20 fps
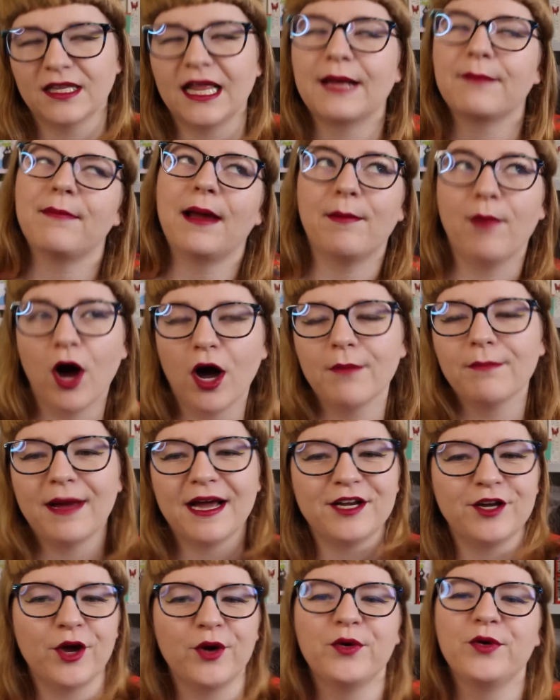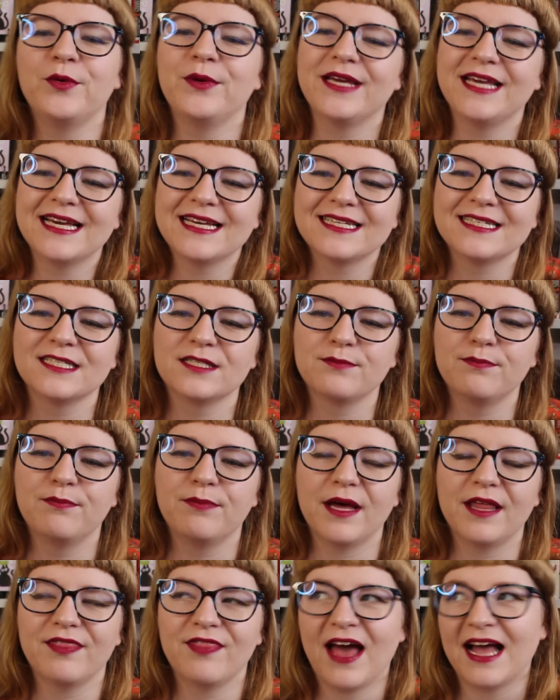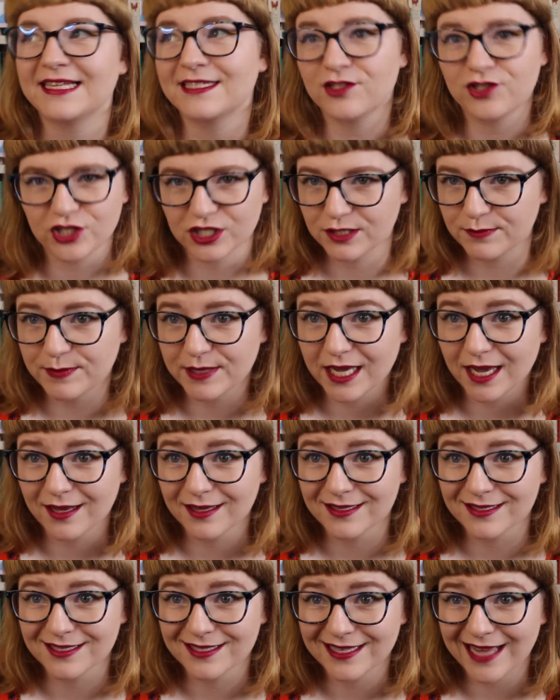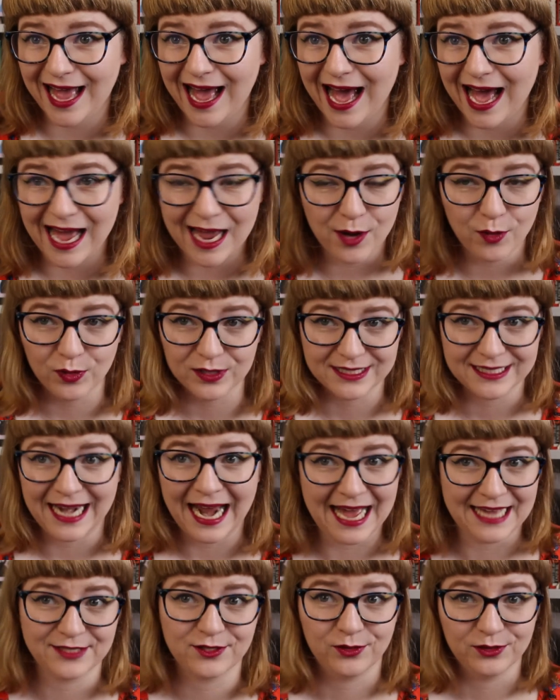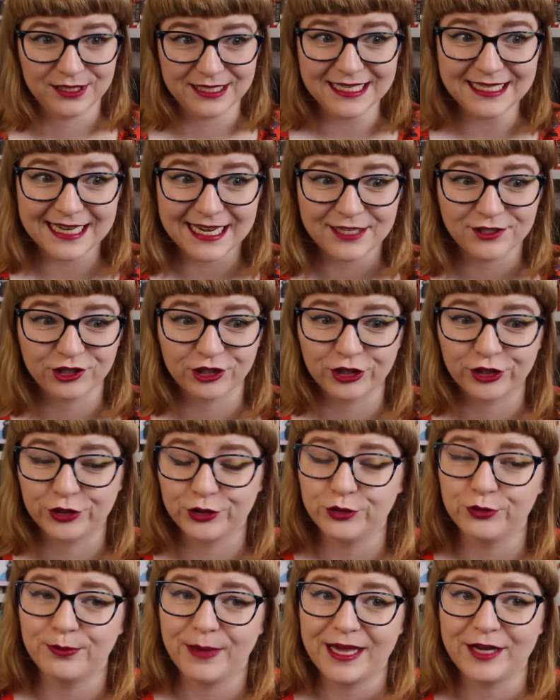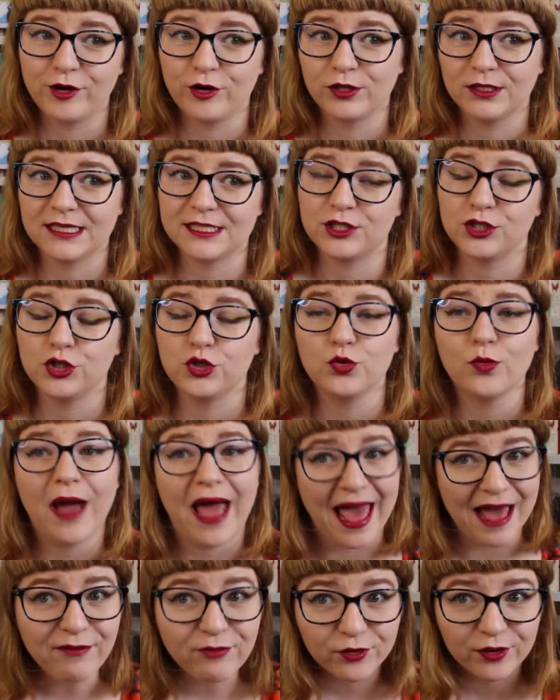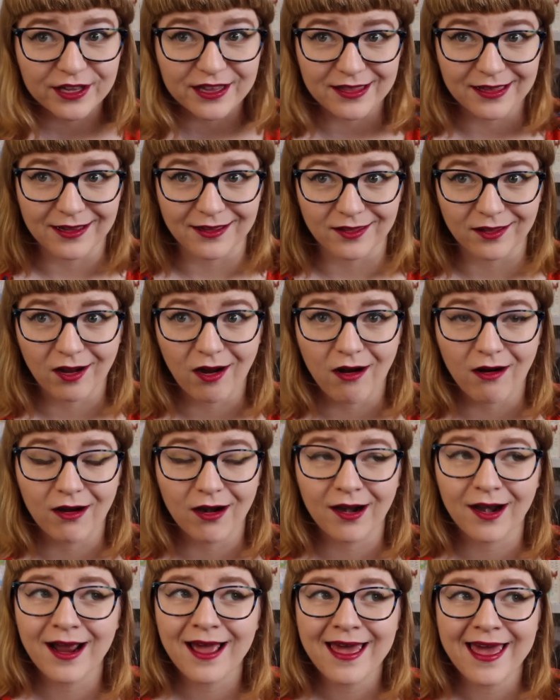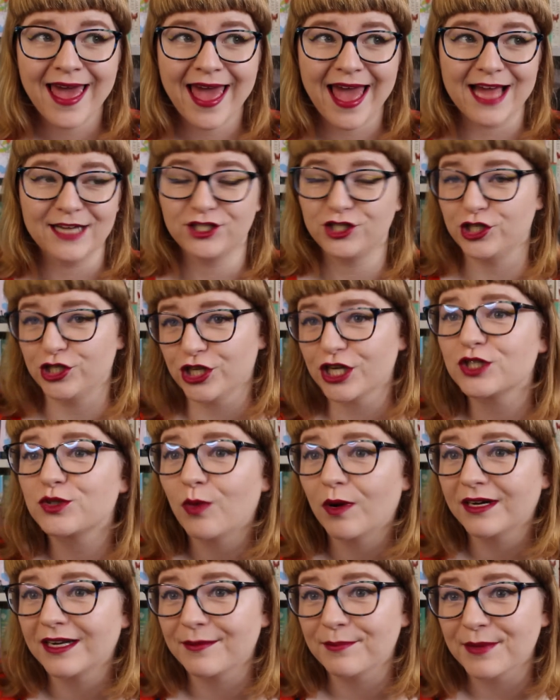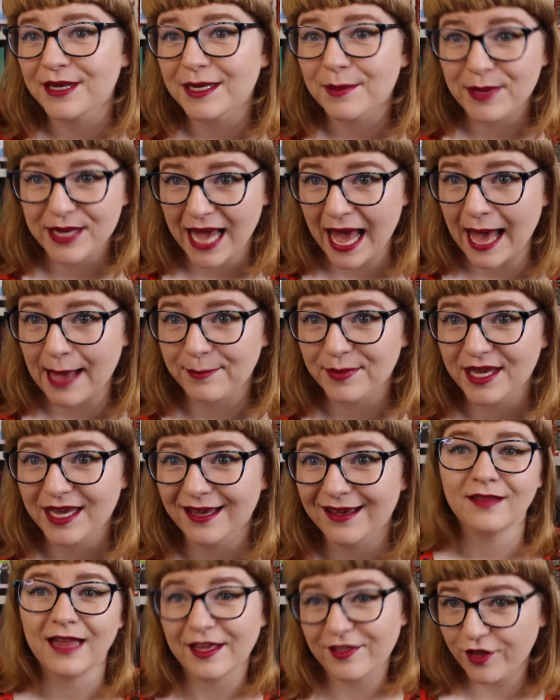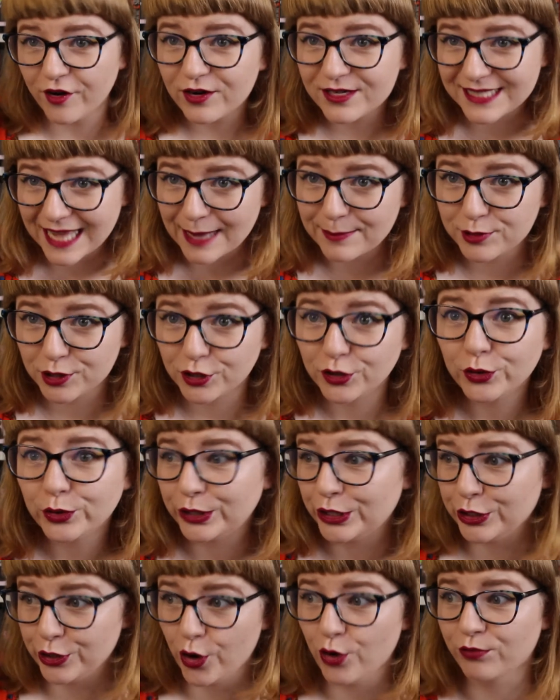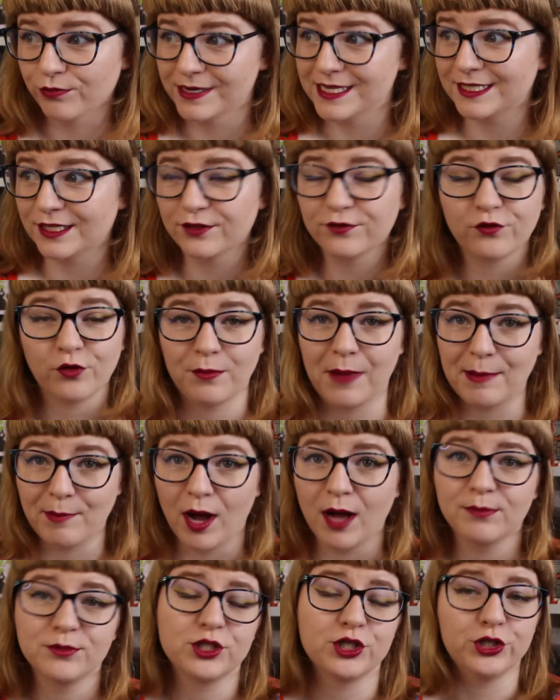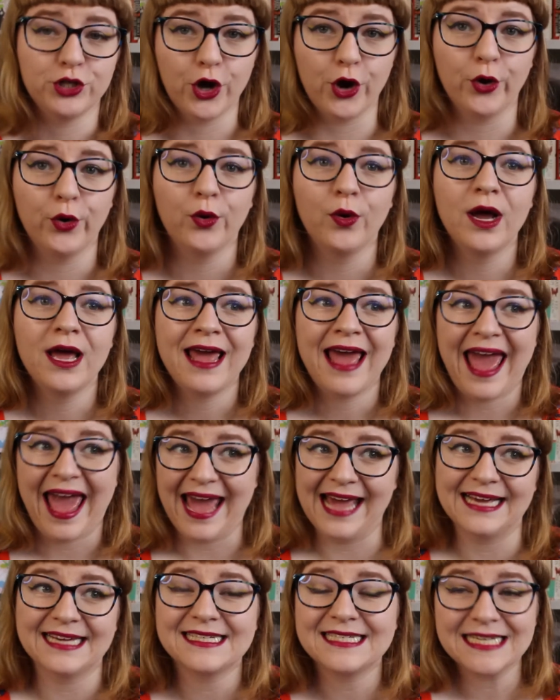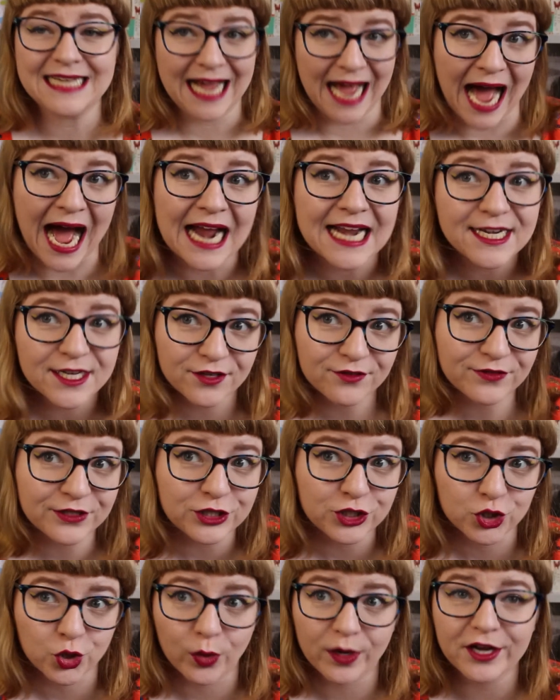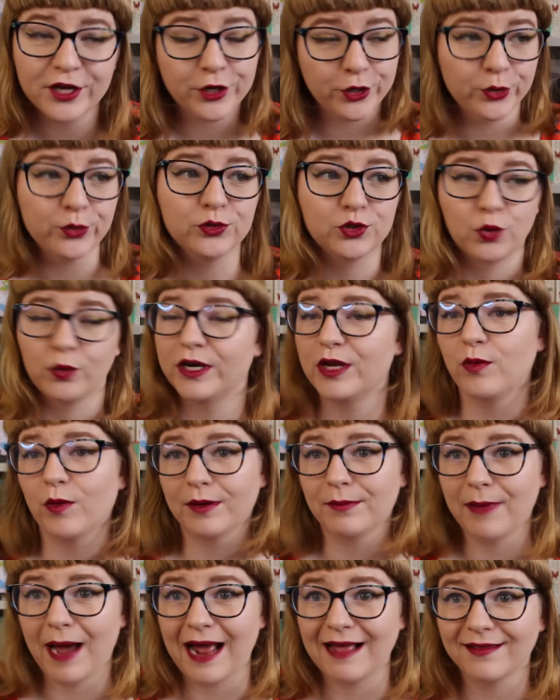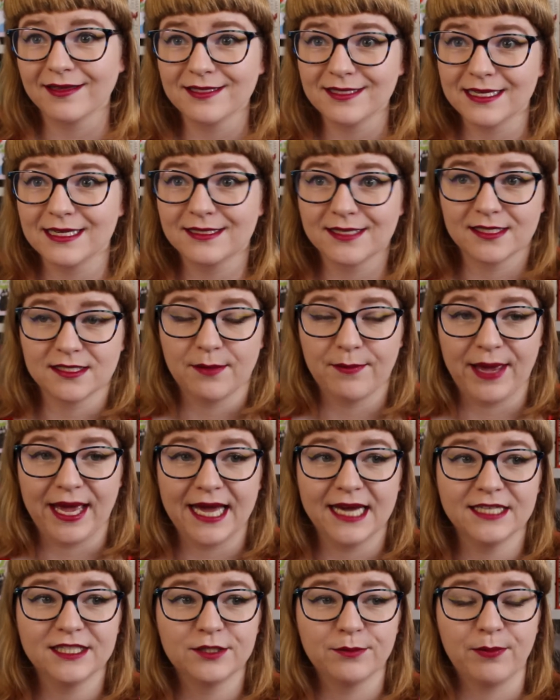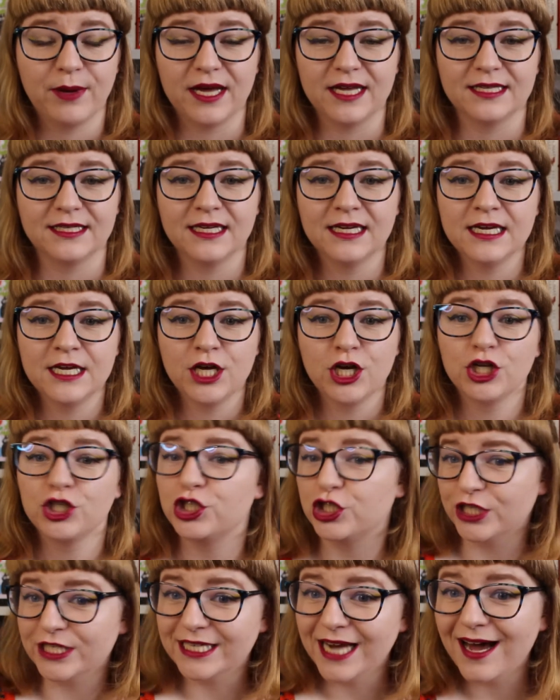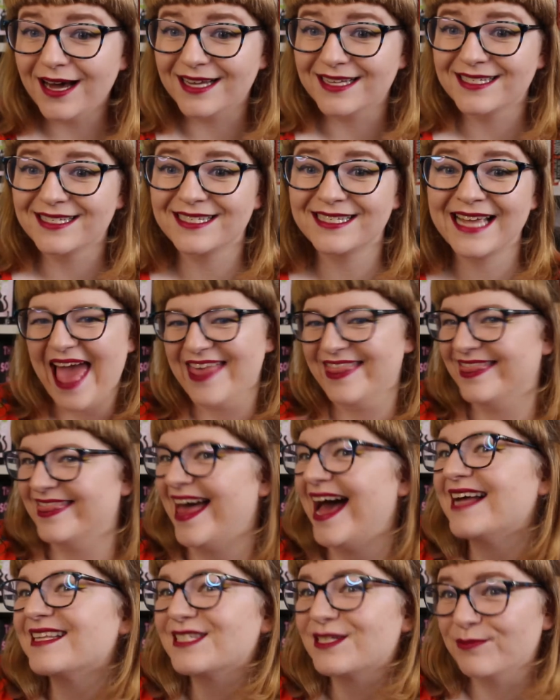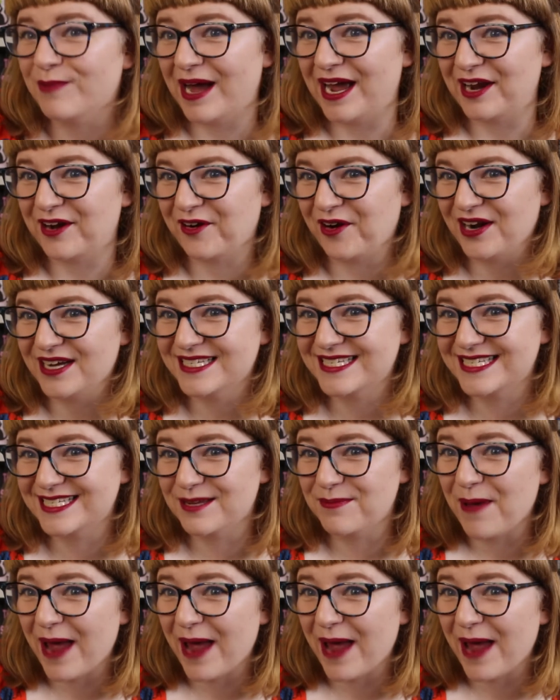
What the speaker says: Like, my mom might know who he is, but that's just because I was an asshole teenager who made her listen to everything in the car, and she just wanted me to be happy. Like, there is absolutely no reason for my mom to know and kind of enjoy who 21 Pilots is as a band, but she does, and that's my cross to